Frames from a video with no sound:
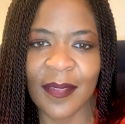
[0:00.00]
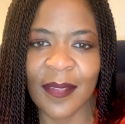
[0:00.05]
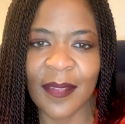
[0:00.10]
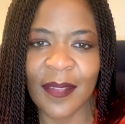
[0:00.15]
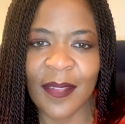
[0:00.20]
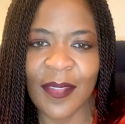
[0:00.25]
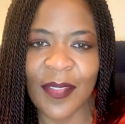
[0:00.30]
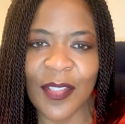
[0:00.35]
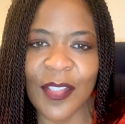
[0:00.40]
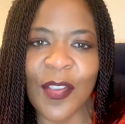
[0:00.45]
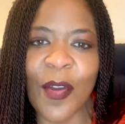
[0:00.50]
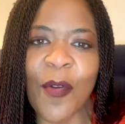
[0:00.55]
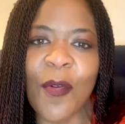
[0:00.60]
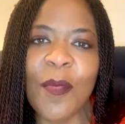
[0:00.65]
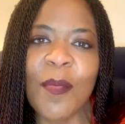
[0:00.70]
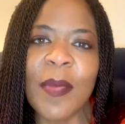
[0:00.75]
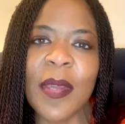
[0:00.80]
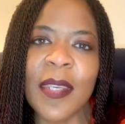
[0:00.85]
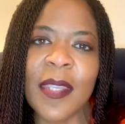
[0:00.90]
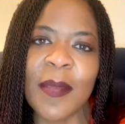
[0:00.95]
So
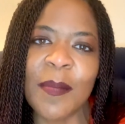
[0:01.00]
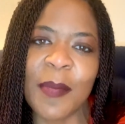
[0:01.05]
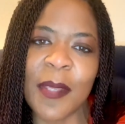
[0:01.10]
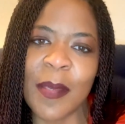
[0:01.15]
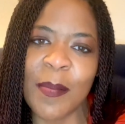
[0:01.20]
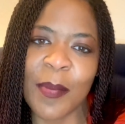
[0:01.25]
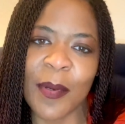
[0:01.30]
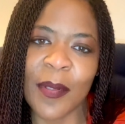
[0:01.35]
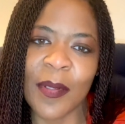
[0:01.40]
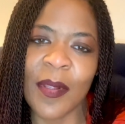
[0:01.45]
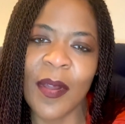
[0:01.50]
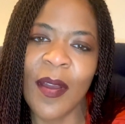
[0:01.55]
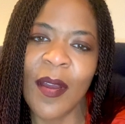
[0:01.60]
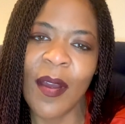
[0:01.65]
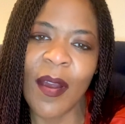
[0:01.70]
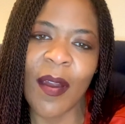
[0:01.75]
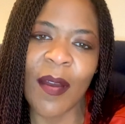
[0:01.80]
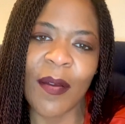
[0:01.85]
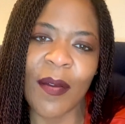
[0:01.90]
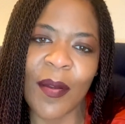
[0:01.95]
many people
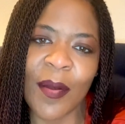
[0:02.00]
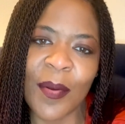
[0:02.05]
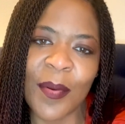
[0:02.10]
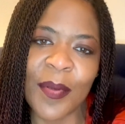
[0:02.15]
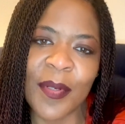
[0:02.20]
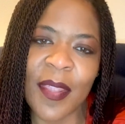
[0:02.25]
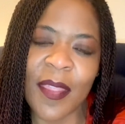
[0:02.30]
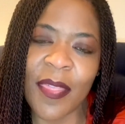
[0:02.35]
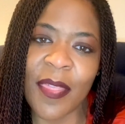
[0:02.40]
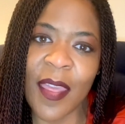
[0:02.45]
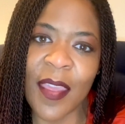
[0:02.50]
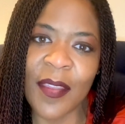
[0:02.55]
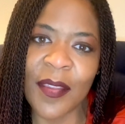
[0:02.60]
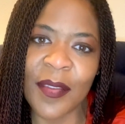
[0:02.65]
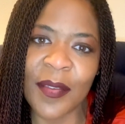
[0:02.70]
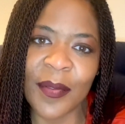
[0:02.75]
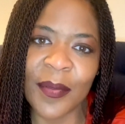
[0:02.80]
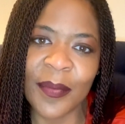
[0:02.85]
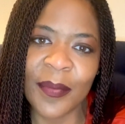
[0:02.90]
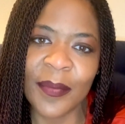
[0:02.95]
are owed a thank
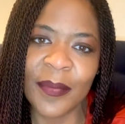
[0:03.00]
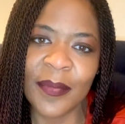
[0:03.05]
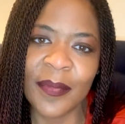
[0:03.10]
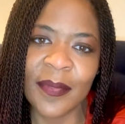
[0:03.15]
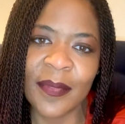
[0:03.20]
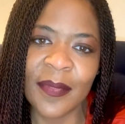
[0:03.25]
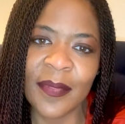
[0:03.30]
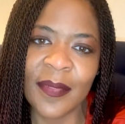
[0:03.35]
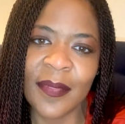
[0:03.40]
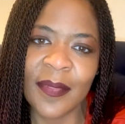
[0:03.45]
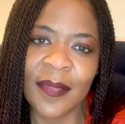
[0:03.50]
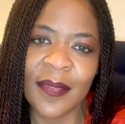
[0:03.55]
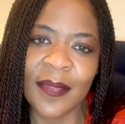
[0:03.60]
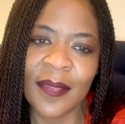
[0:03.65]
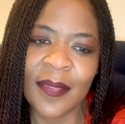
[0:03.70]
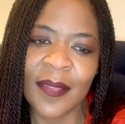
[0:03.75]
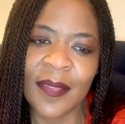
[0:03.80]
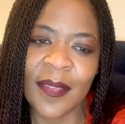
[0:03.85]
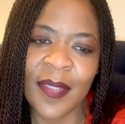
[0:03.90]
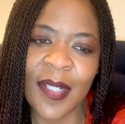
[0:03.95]
you
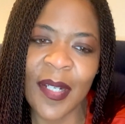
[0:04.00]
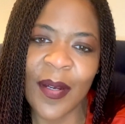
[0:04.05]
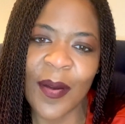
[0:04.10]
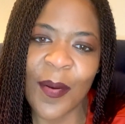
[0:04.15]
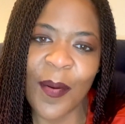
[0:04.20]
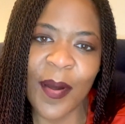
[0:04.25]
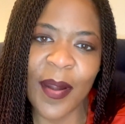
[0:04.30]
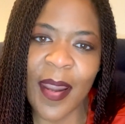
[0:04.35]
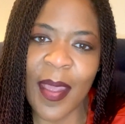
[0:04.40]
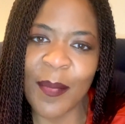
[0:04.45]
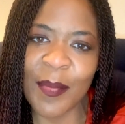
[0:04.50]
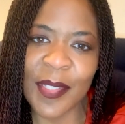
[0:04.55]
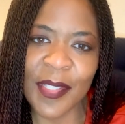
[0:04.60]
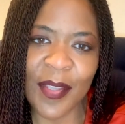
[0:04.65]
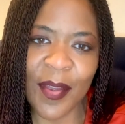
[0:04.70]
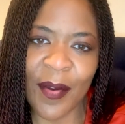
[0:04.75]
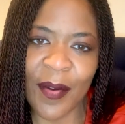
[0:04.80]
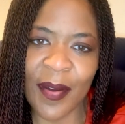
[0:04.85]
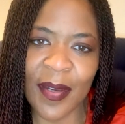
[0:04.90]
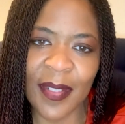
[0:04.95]
or an I'm
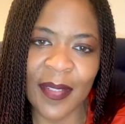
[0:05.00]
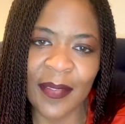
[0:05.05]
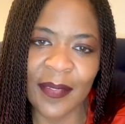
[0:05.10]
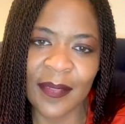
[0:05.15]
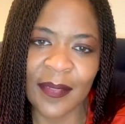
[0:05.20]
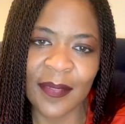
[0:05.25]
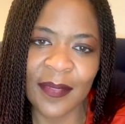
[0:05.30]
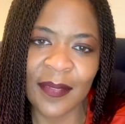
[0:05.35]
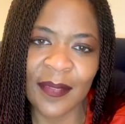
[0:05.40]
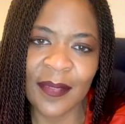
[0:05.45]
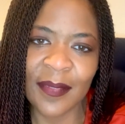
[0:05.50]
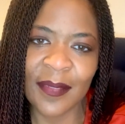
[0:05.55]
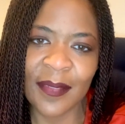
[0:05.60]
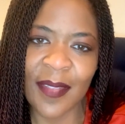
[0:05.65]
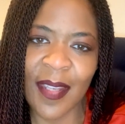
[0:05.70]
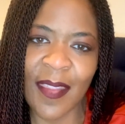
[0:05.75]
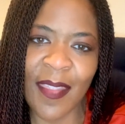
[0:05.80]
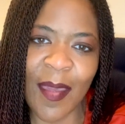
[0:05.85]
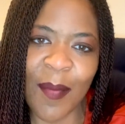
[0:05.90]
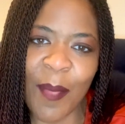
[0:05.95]
sorry,
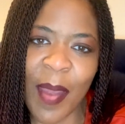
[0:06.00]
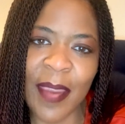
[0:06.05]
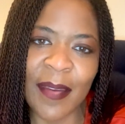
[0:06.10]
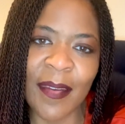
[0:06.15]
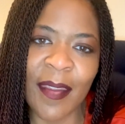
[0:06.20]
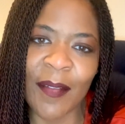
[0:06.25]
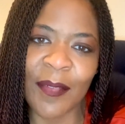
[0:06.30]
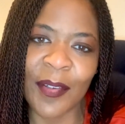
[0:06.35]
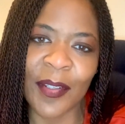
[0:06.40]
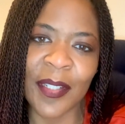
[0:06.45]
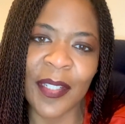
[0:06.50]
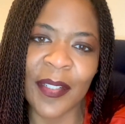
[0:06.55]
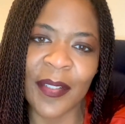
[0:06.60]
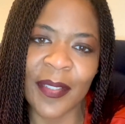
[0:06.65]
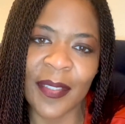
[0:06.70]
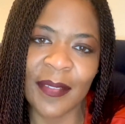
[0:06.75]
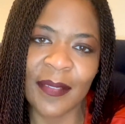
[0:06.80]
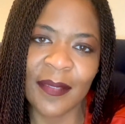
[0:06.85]
and they might never hear it.